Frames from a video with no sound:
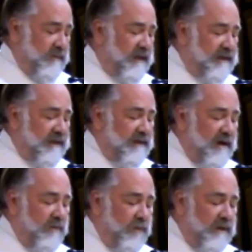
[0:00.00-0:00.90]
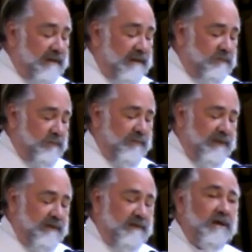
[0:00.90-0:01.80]
They did not witness what
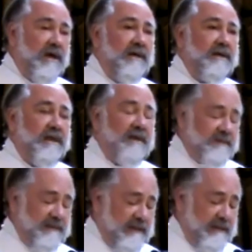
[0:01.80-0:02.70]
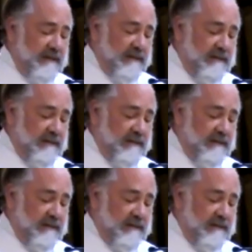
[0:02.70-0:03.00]
Peter, John, and James did.